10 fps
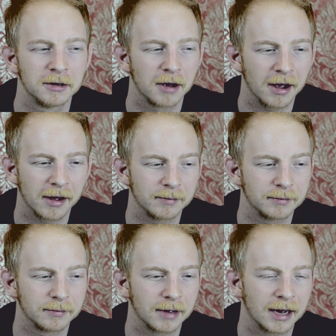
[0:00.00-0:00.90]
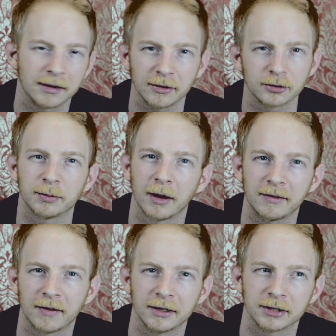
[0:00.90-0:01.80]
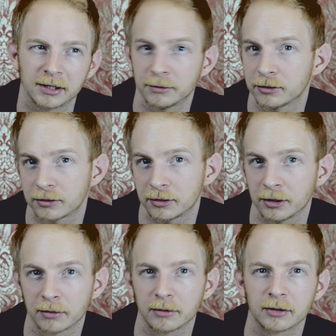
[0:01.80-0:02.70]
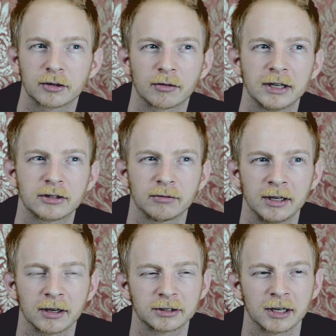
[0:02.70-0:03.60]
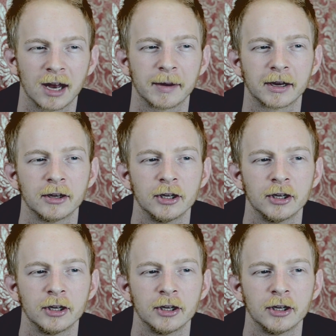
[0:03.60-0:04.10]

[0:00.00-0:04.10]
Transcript: And a little smiley face, and it was, creates a really nice dynamic.